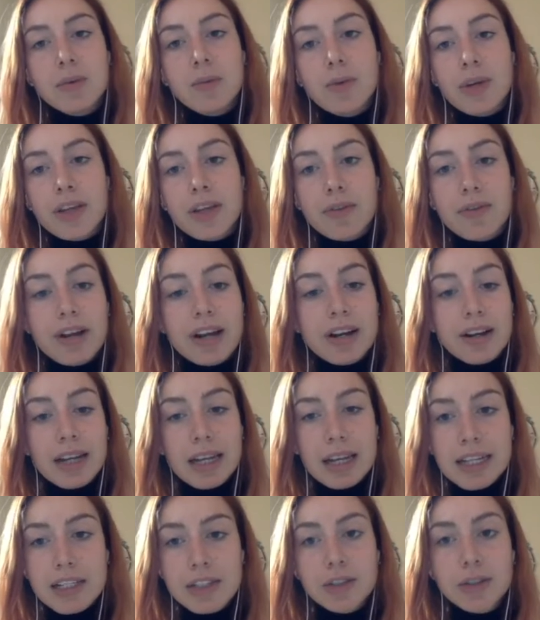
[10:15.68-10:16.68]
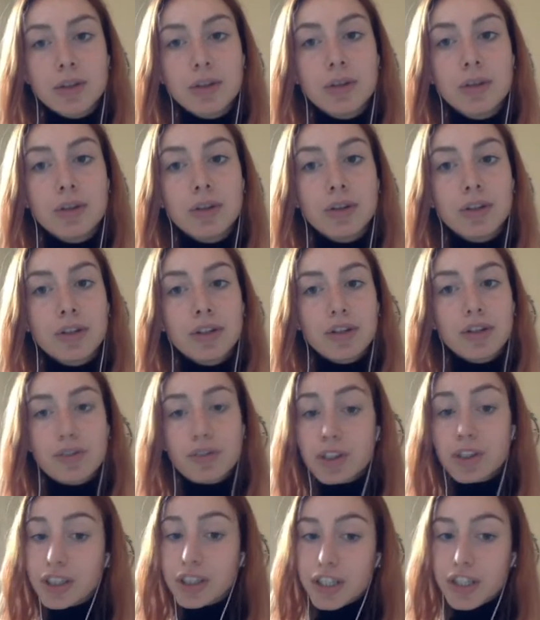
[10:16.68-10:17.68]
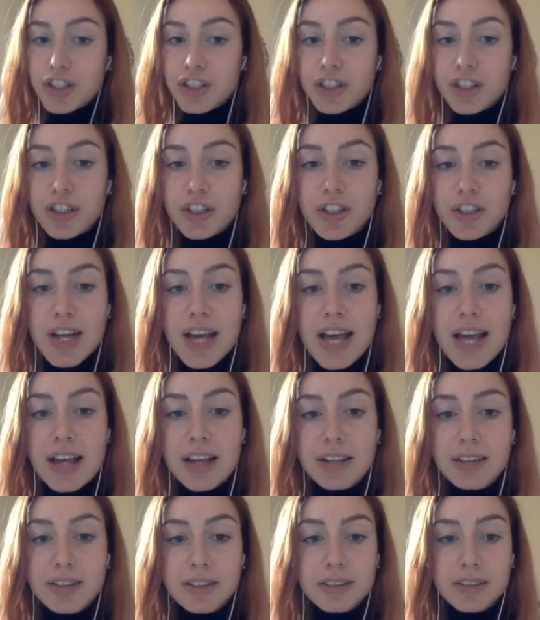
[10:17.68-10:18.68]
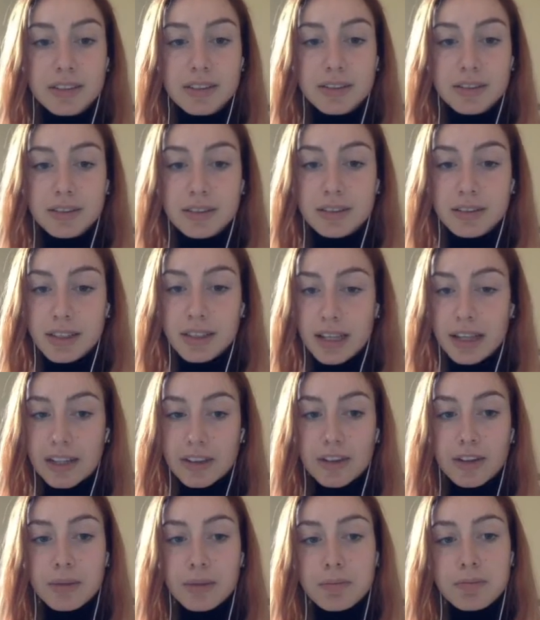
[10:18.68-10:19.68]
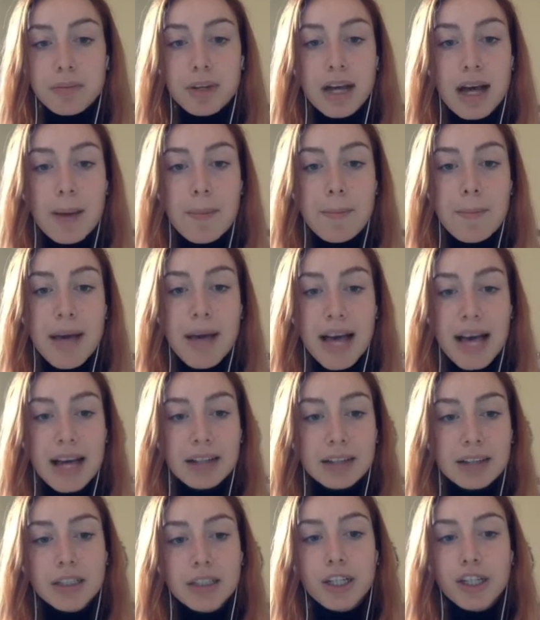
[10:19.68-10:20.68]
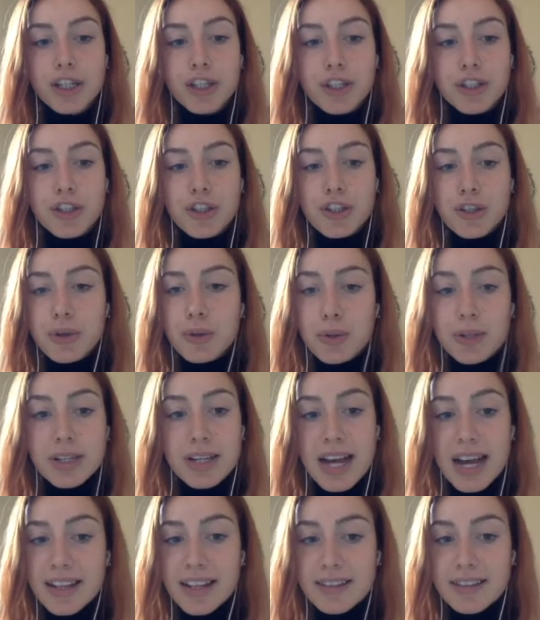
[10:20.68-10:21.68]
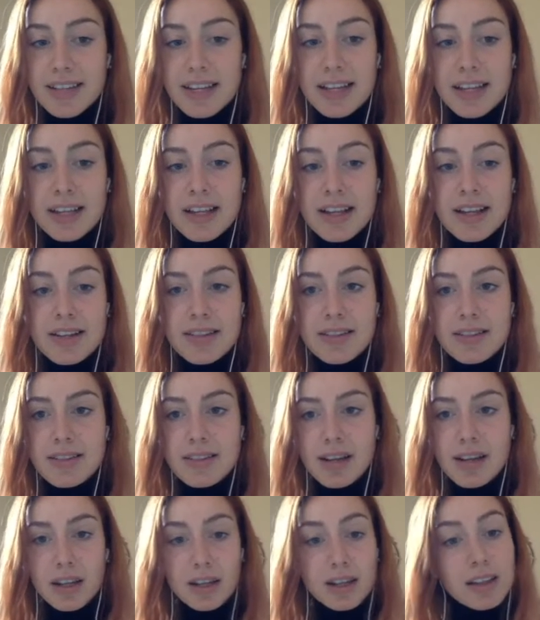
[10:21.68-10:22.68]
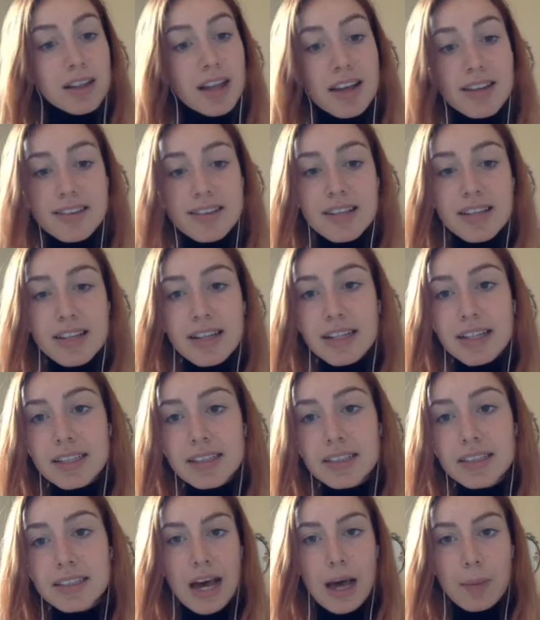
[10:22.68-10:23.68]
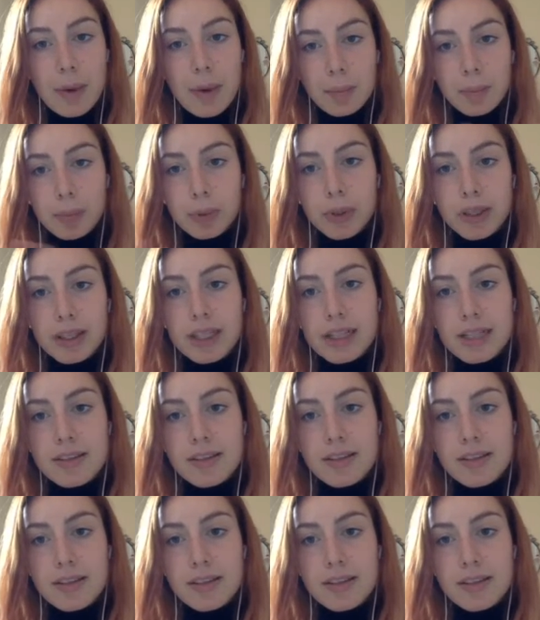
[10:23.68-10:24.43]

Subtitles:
with very little furniture and clutter. A bed, 2 nightstands, a closet. I put these